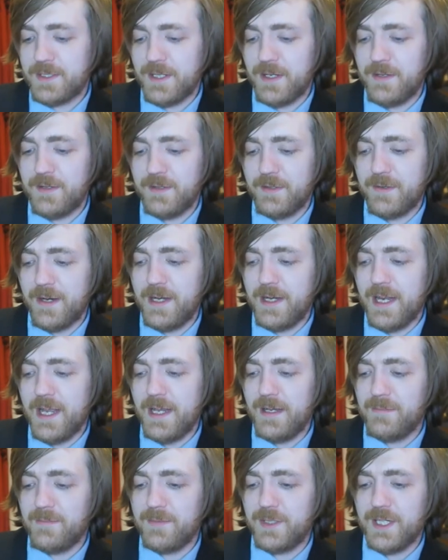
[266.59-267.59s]
So great
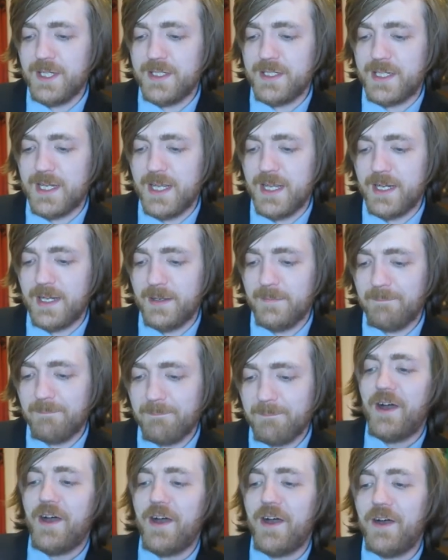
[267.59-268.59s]
name, cheers, Dick.
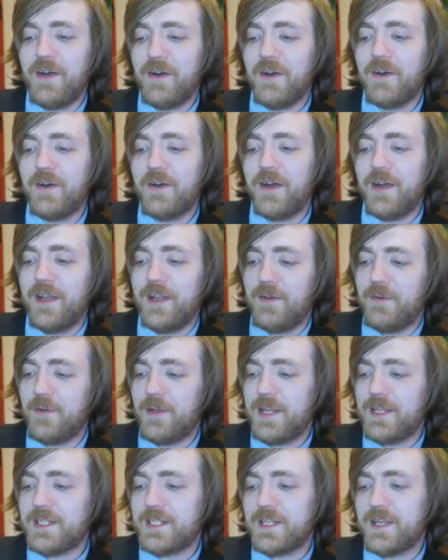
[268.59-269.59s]
Uh, all right,
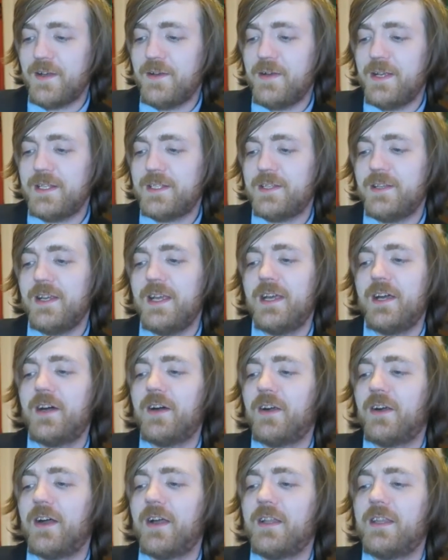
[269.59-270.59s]
let's go into here.
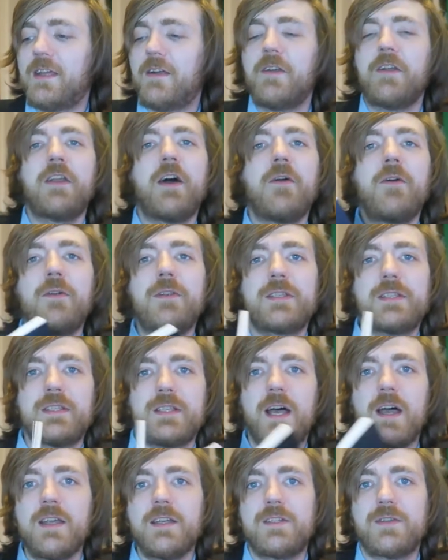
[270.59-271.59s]
All right, there are no
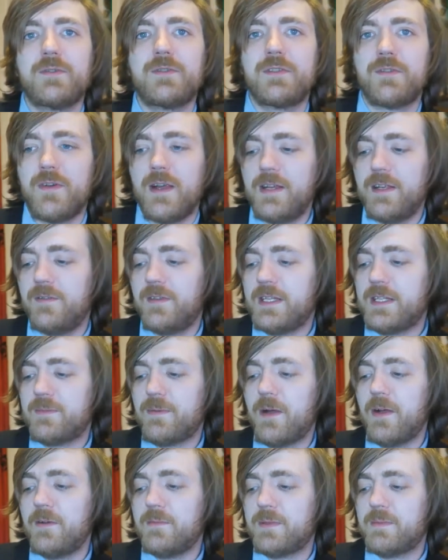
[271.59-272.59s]
titles for any of these
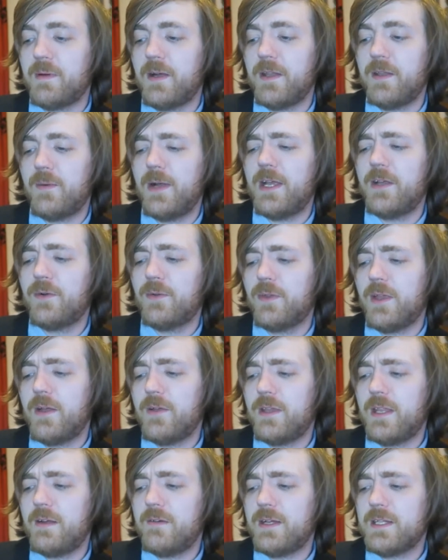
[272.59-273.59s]
poems, by the way,
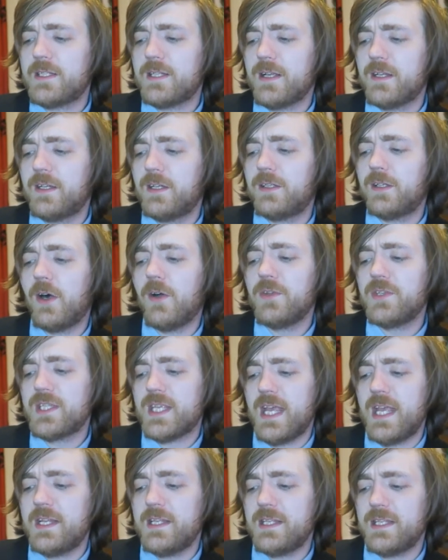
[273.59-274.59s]
although there is like a
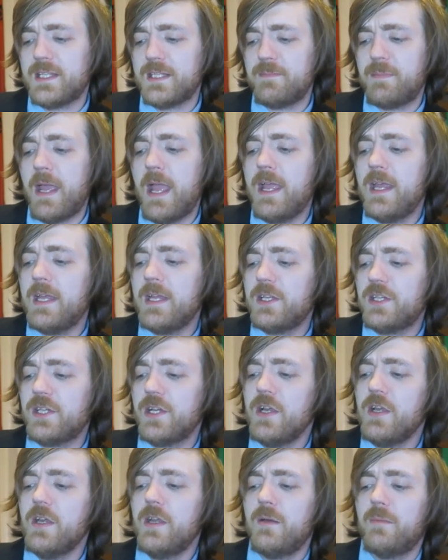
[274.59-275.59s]
contents
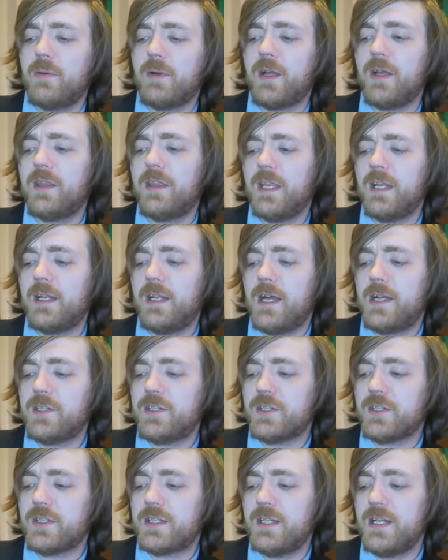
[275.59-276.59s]
page but I think
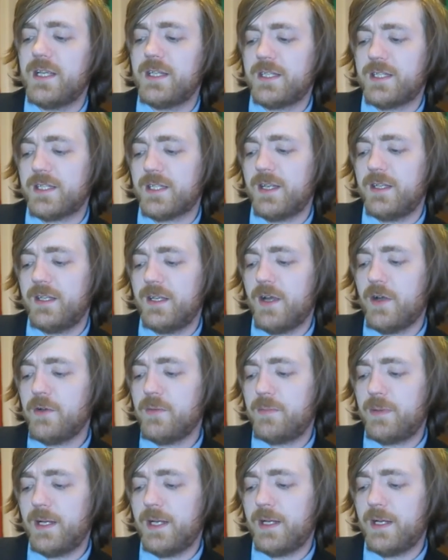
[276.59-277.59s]
that just lists like the
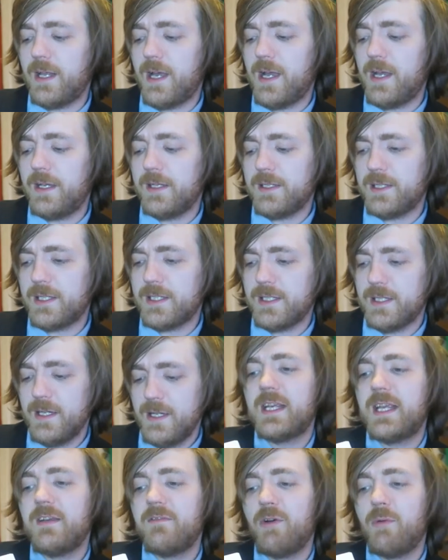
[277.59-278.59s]
opening lines.
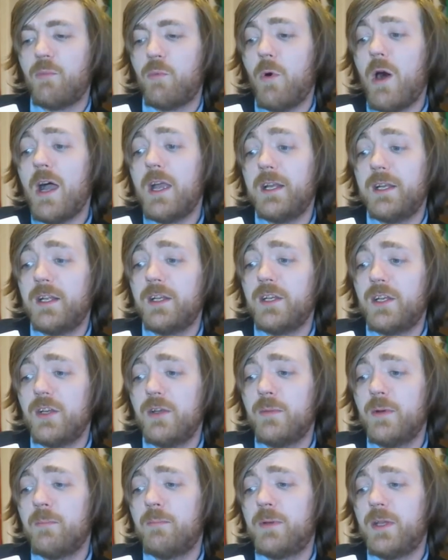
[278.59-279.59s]
To give up wine and
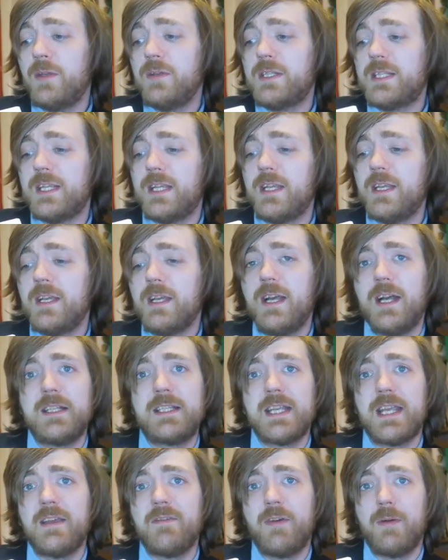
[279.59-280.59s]
human beauty,
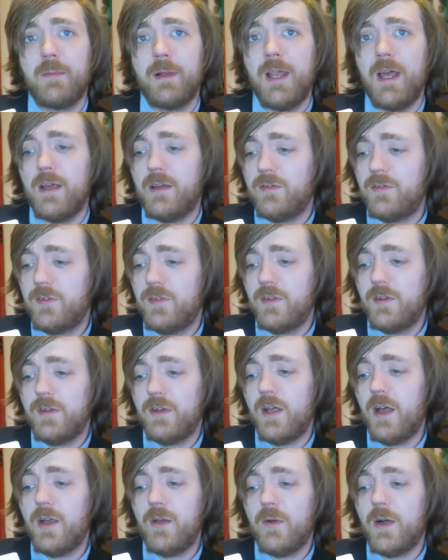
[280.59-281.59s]
and to give up love?
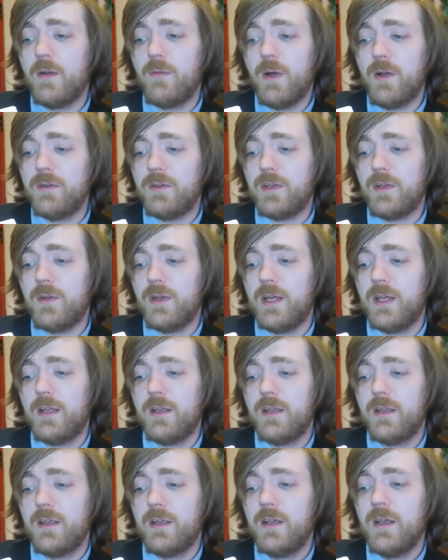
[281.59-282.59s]
No, I won't do
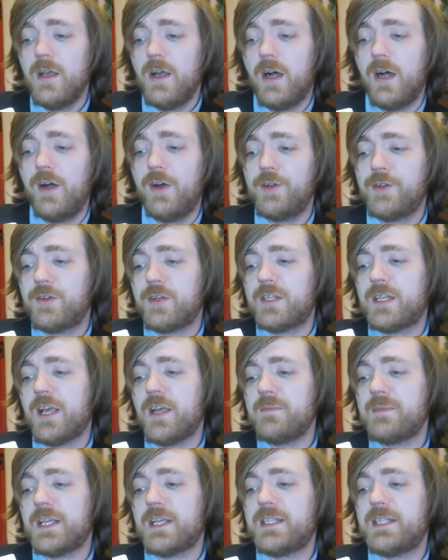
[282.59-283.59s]
it. A hundred
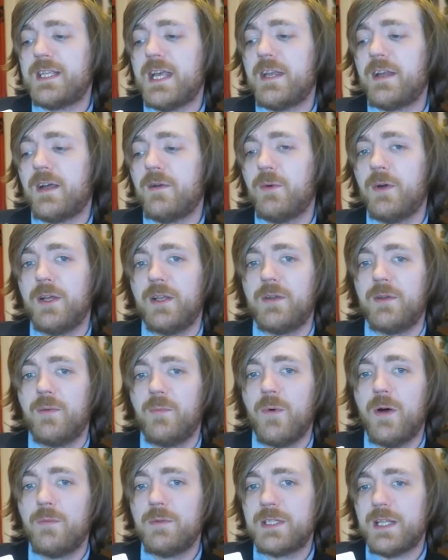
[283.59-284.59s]
times I said I would.
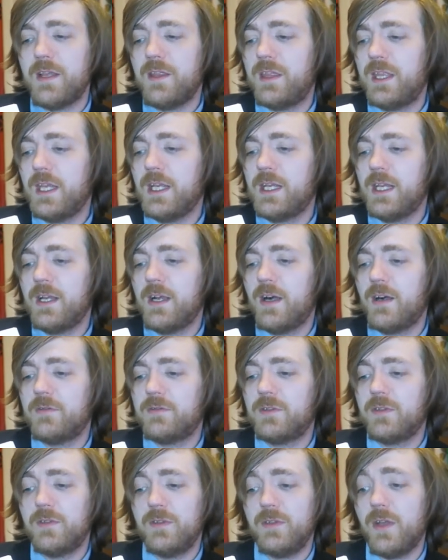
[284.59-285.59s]
What was I thinking
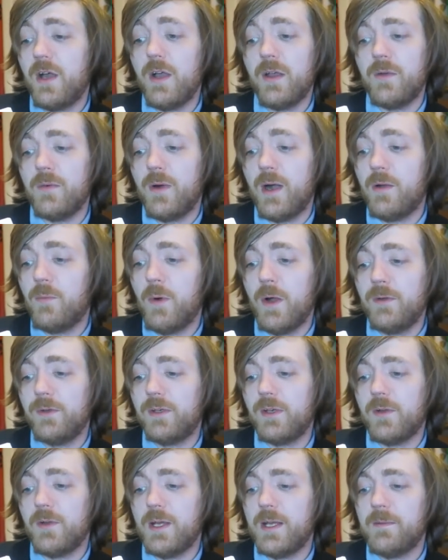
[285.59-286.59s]
of? No, I
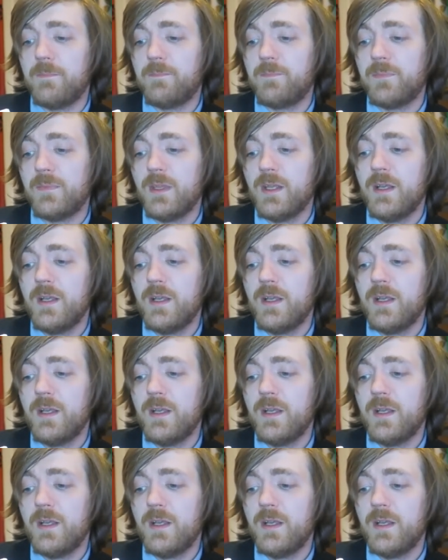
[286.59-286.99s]
won't do it.